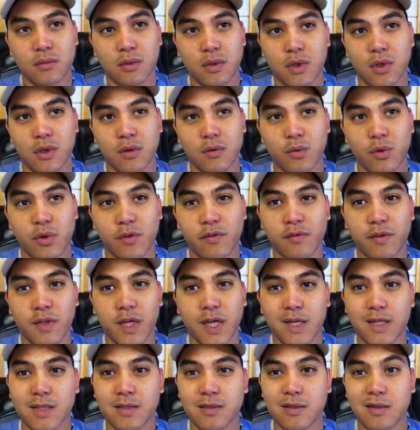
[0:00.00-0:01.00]

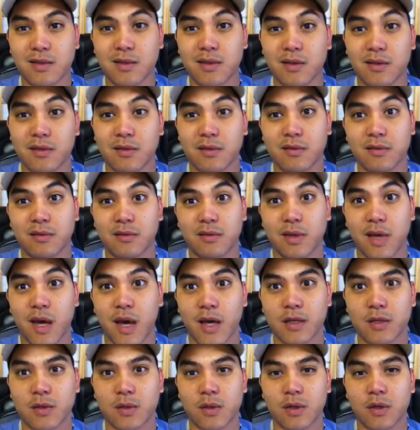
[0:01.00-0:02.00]
refluxed
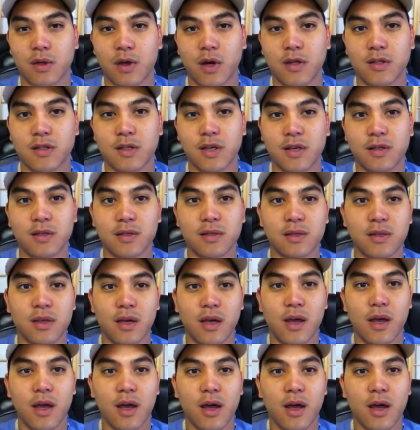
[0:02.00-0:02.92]
gastric contents.